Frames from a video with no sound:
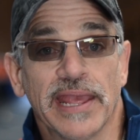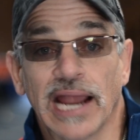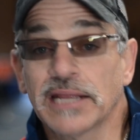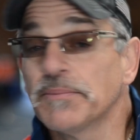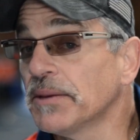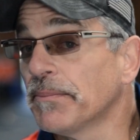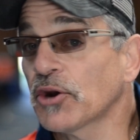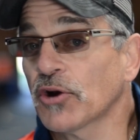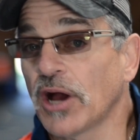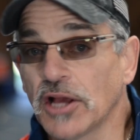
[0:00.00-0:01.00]
I can be a
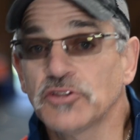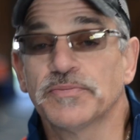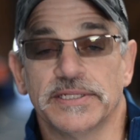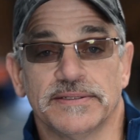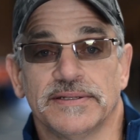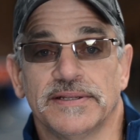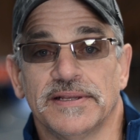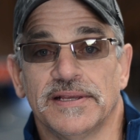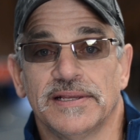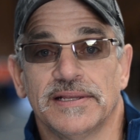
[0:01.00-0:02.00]
better husband
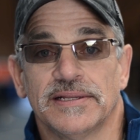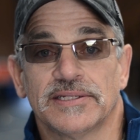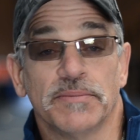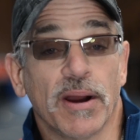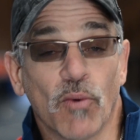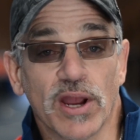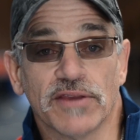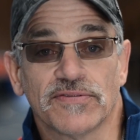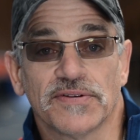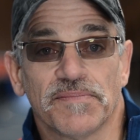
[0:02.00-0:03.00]
to my wife.